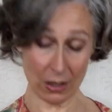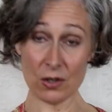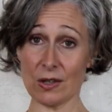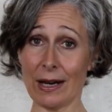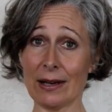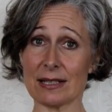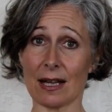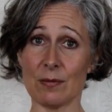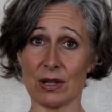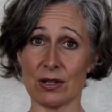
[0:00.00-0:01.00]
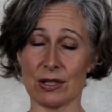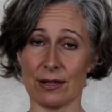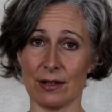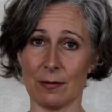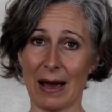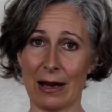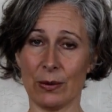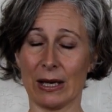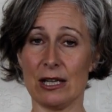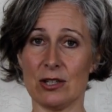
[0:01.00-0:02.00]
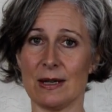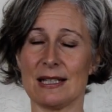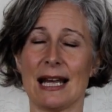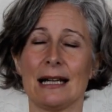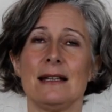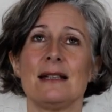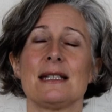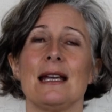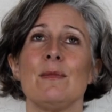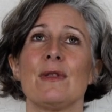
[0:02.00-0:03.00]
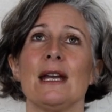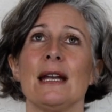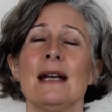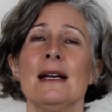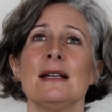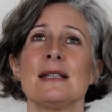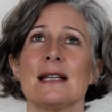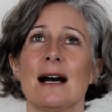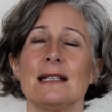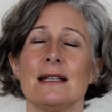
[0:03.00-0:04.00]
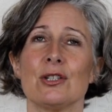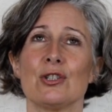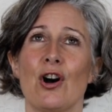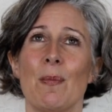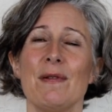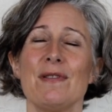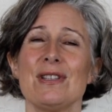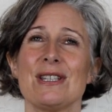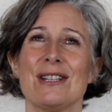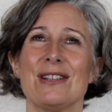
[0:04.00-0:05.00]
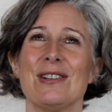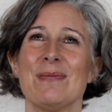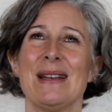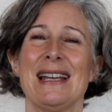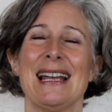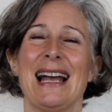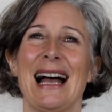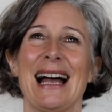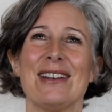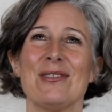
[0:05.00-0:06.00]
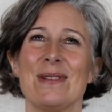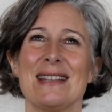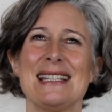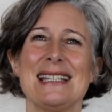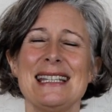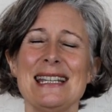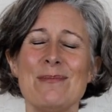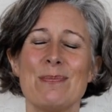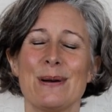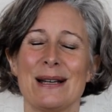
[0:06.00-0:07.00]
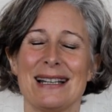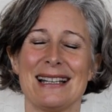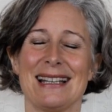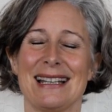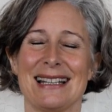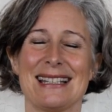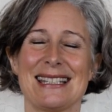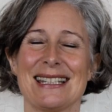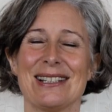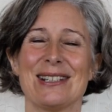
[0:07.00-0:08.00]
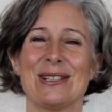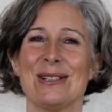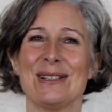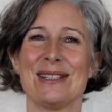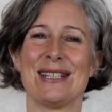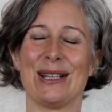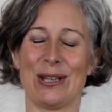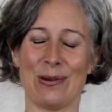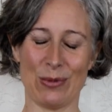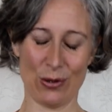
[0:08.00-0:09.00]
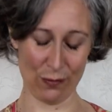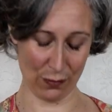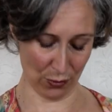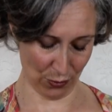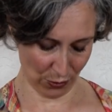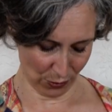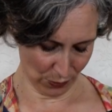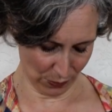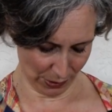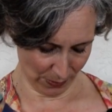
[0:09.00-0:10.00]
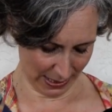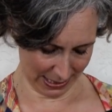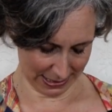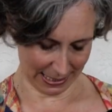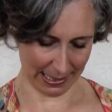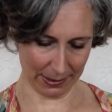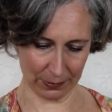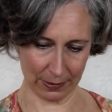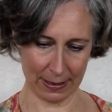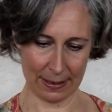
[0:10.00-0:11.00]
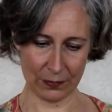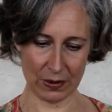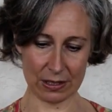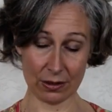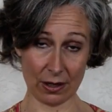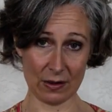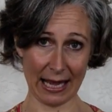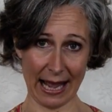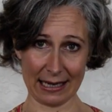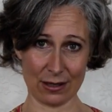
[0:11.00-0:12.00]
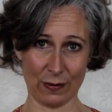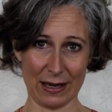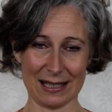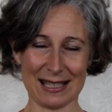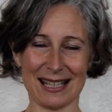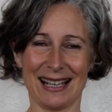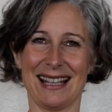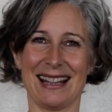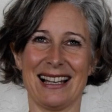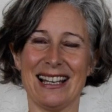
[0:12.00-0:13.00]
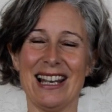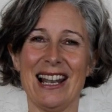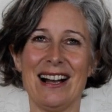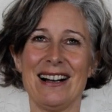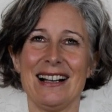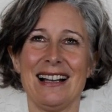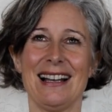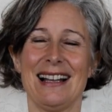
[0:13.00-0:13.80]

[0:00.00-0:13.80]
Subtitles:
So now let's come to the sternum, and we're going to do exactly the same thing. Start at the top of the sternum, and with deep circles you're going to move all the way down. This not only activates the lung